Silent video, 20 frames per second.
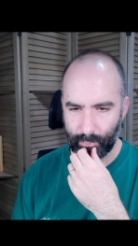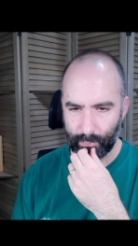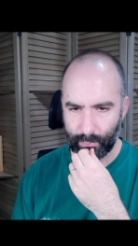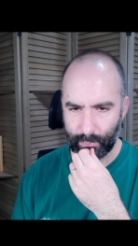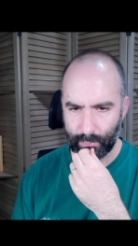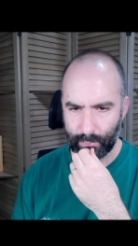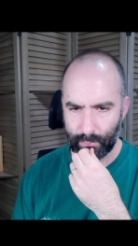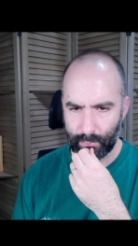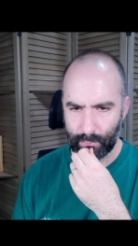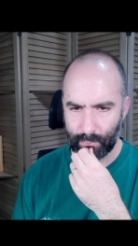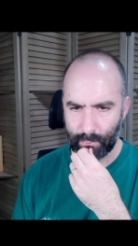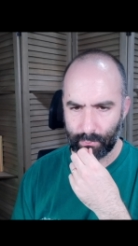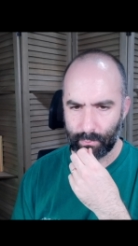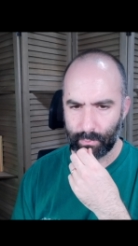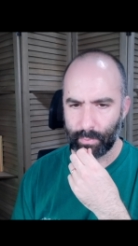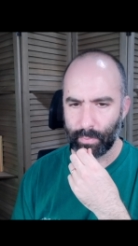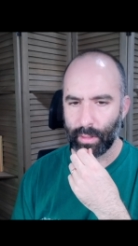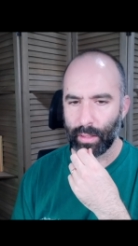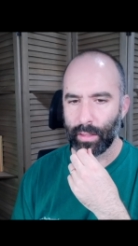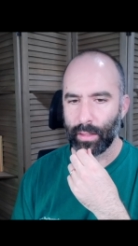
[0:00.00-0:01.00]
But
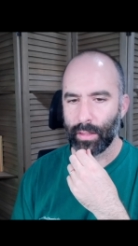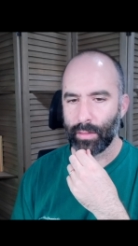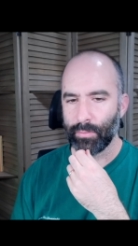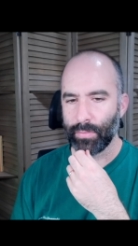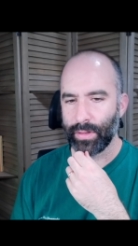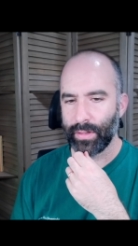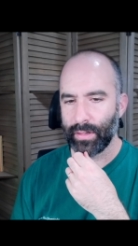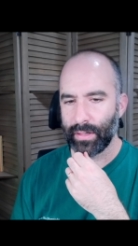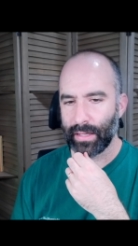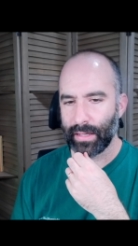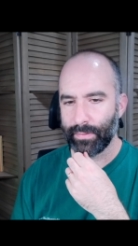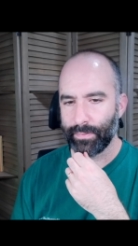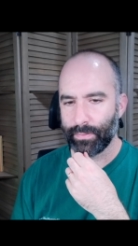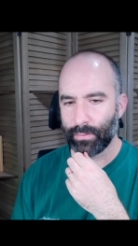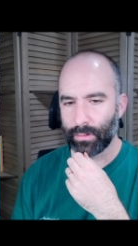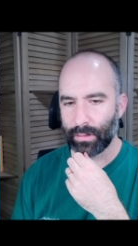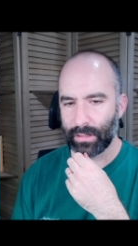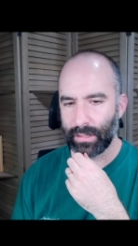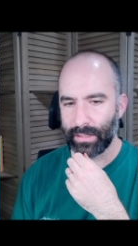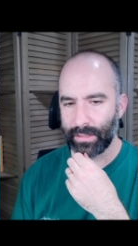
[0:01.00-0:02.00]
then
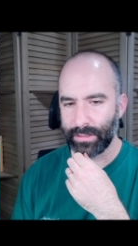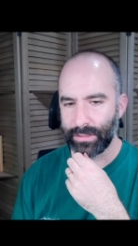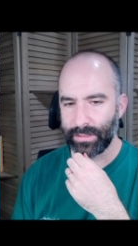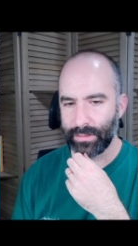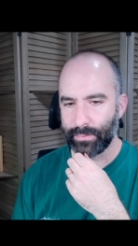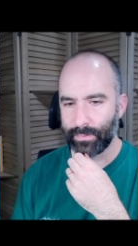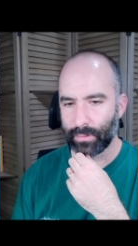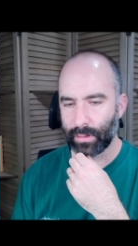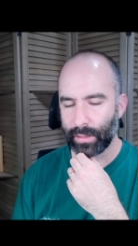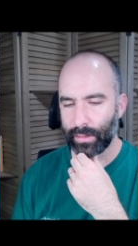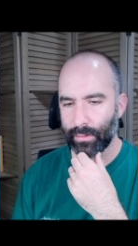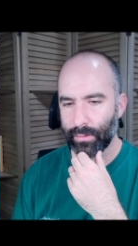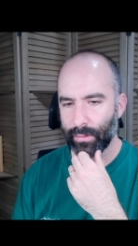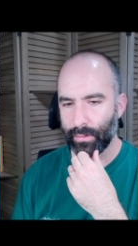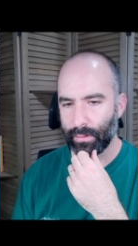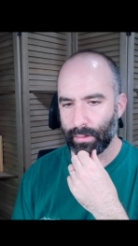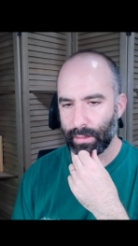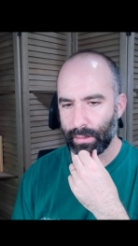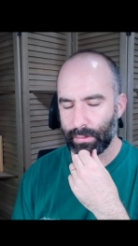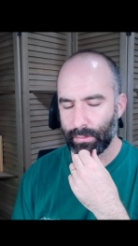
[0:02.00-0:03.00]
f4 king g4.
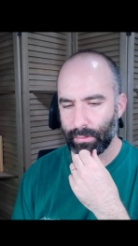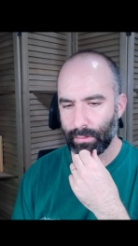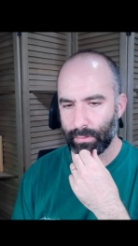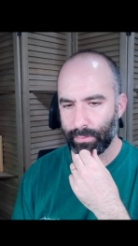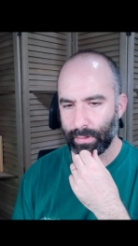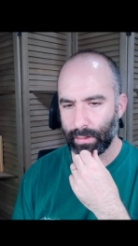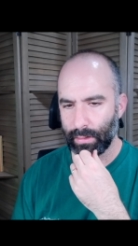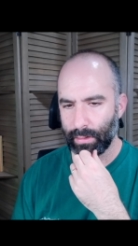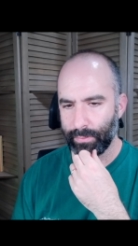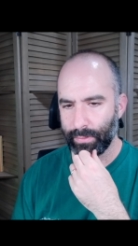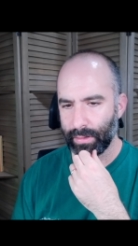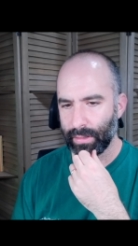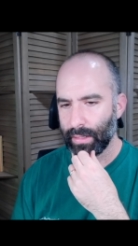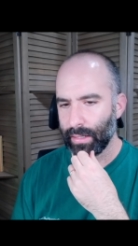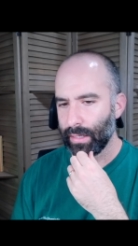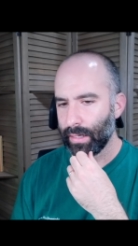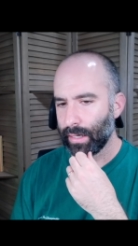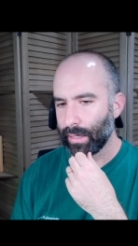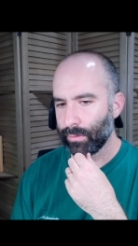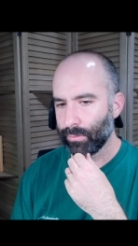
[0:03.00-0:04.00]
I don't know if I love it.
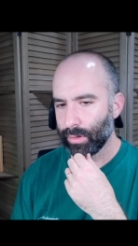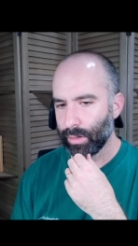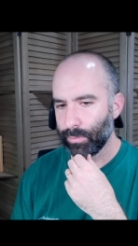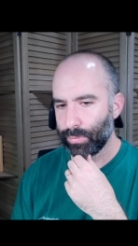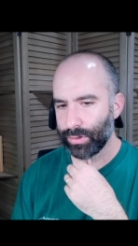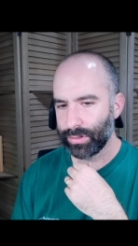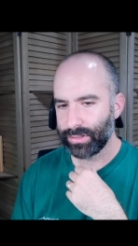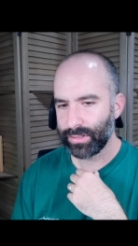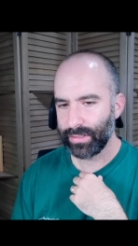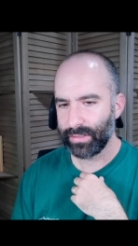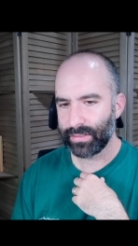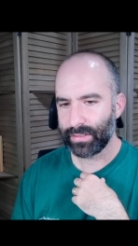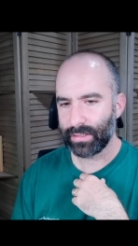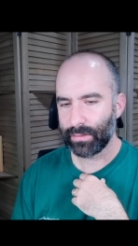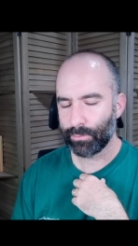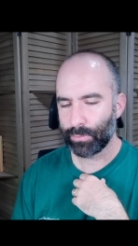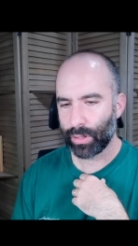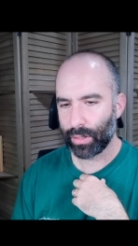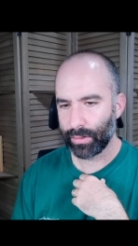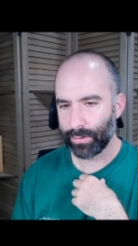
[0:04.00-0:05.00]
I don't want to push these
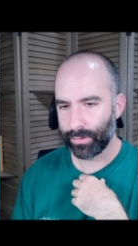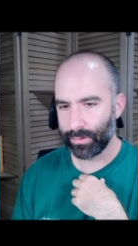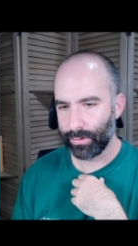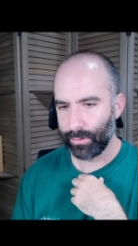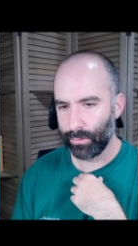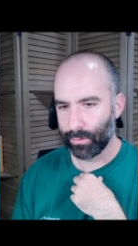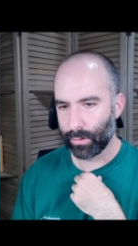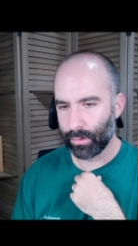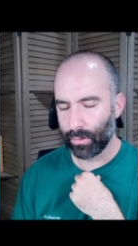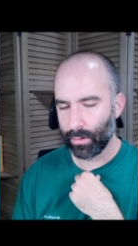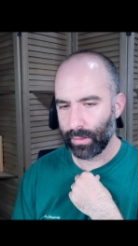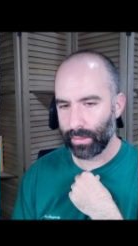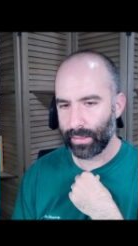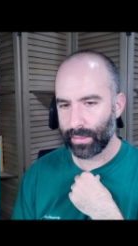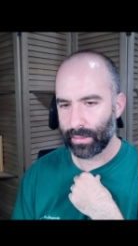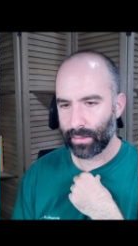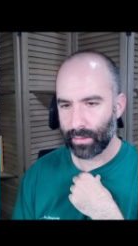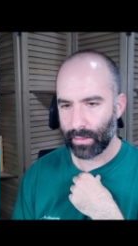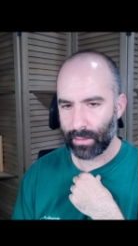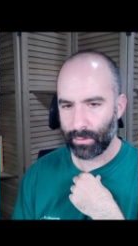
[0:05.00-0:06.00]
pawns too early
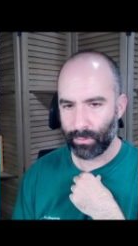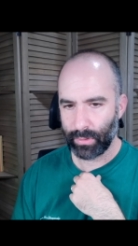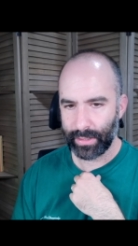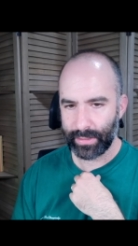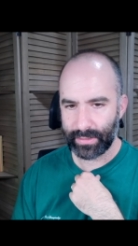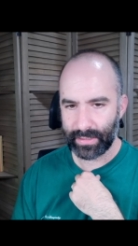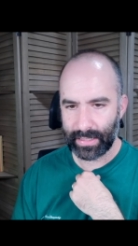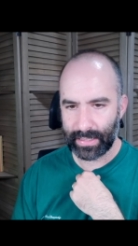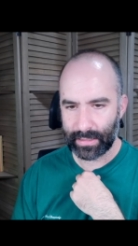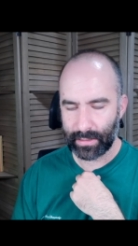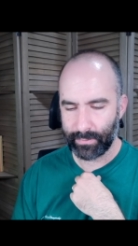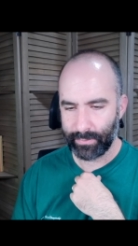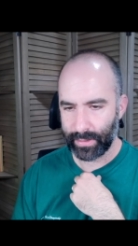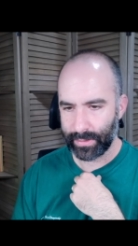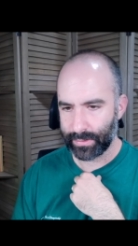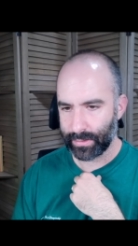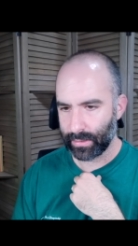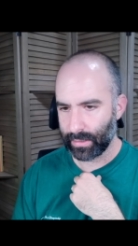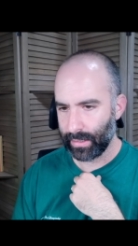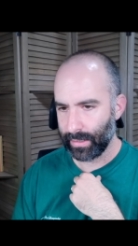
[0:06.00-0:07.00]
and allow white to
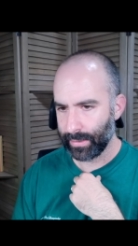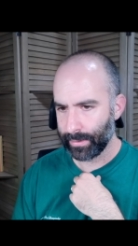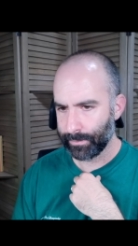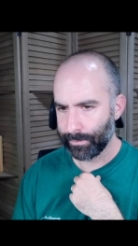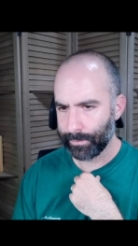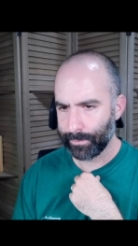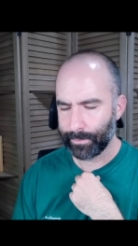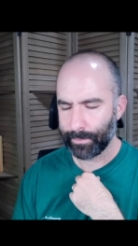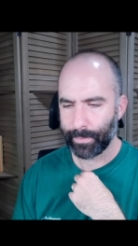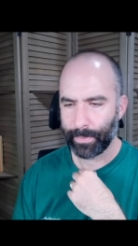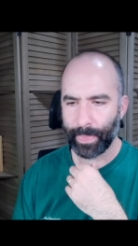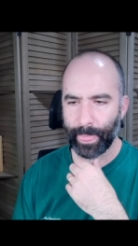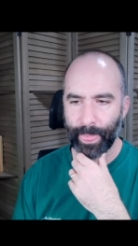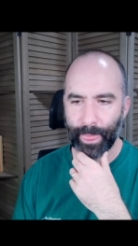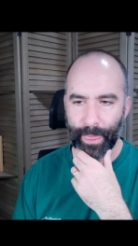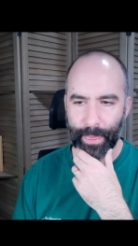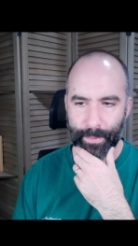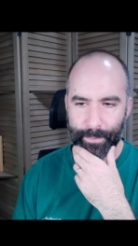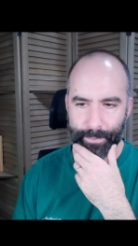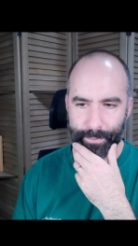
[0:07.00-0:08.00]
activate their king.
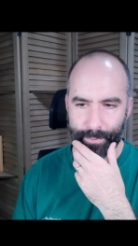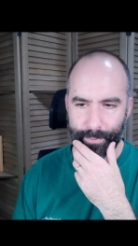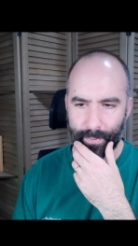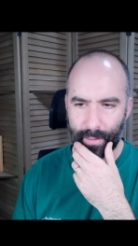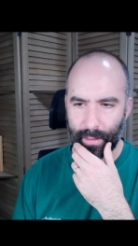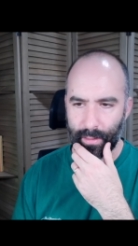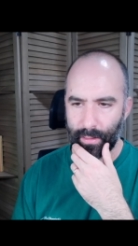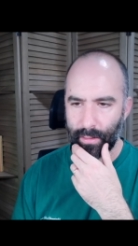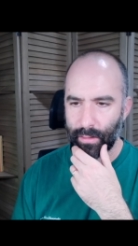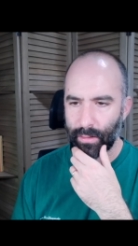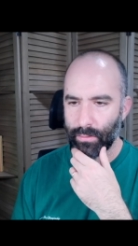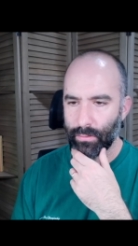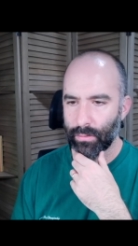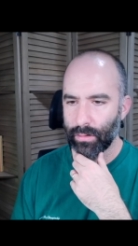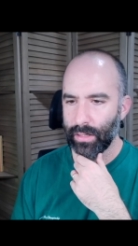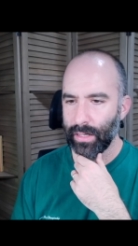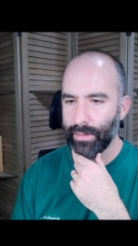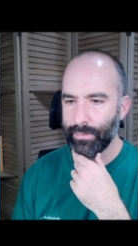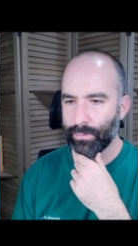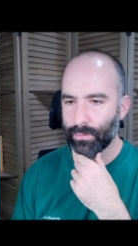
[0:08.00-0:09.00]

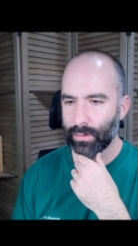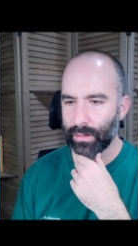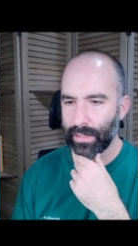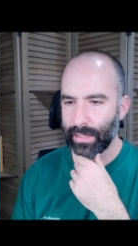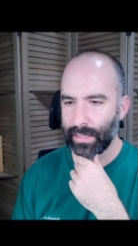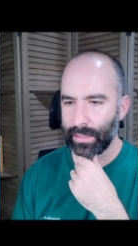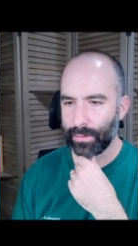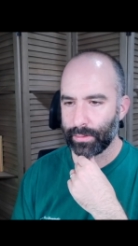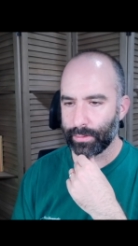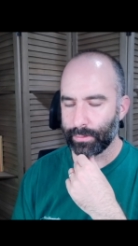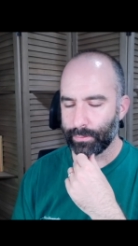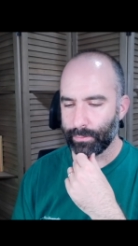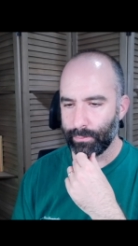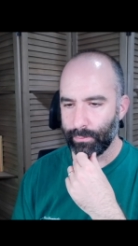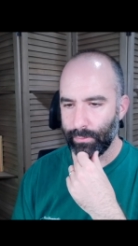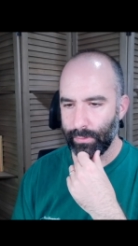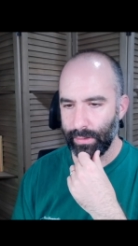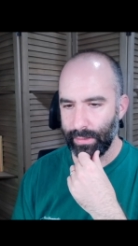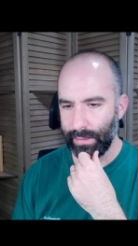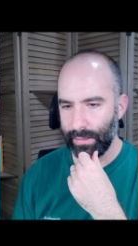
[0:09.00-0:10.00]
Rook a4
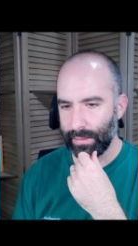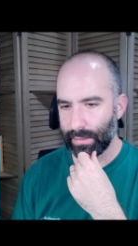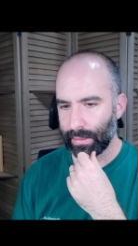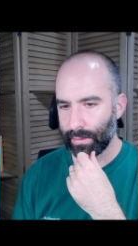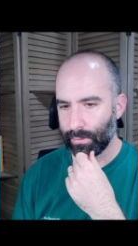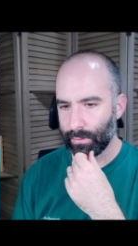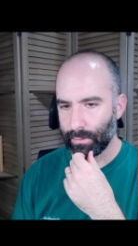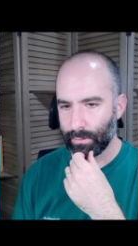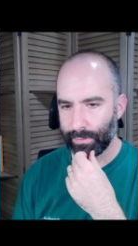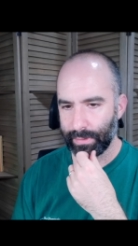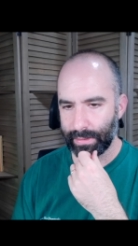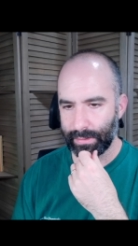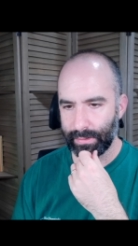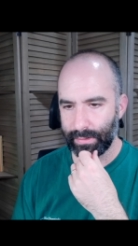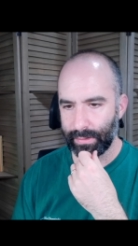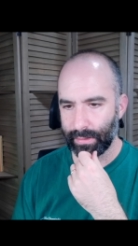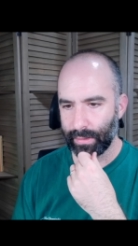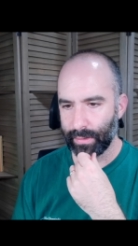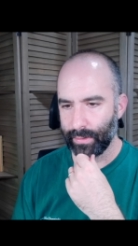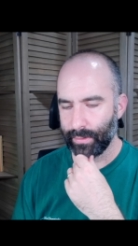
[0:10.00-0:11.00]
a3. I don't know if that
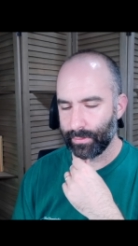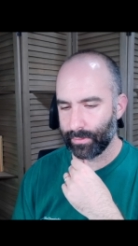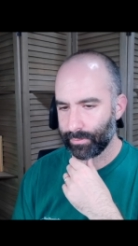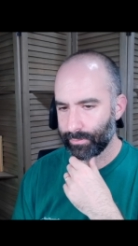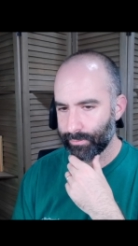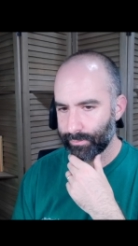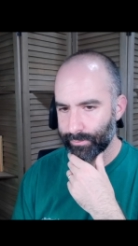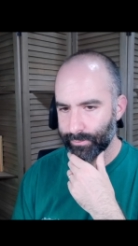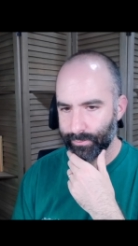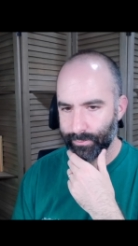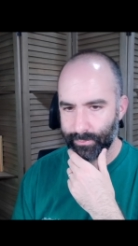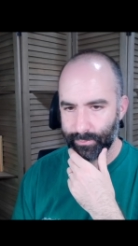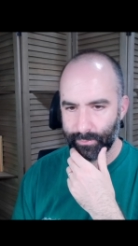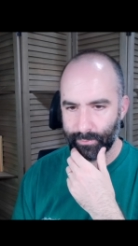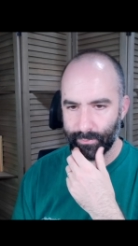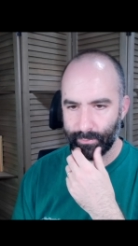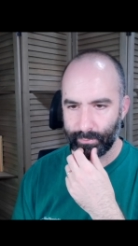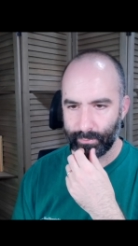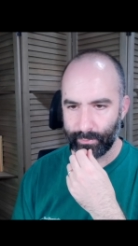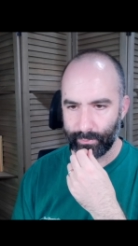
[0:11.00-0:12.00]
does
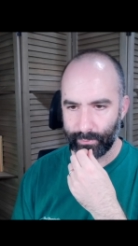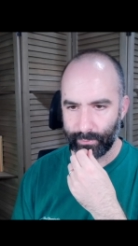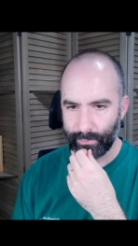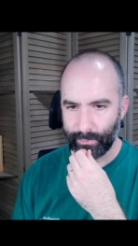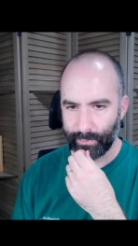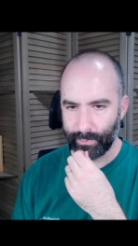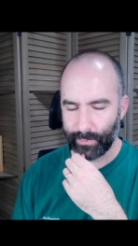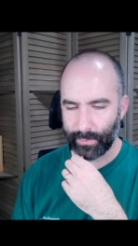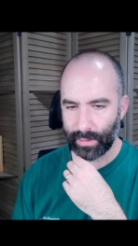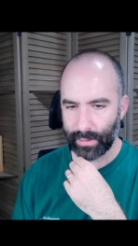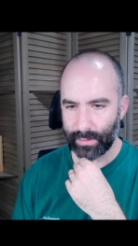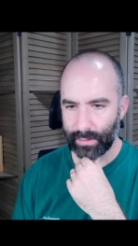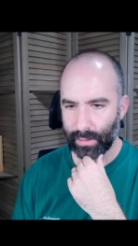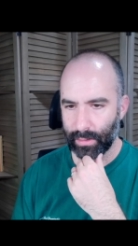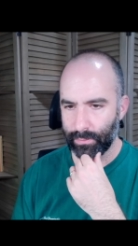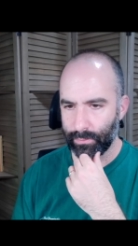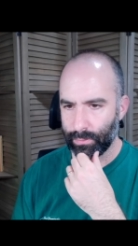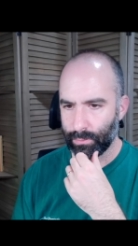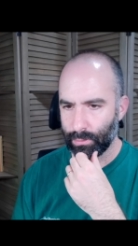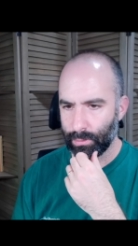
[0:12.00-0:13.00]
a
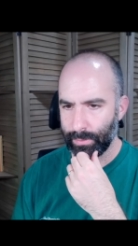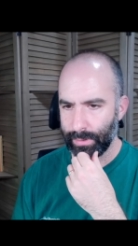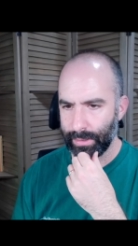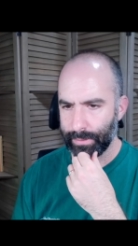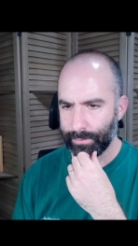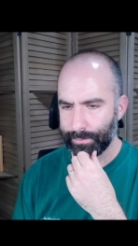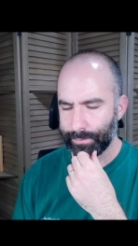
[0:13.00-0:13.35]
ton for me.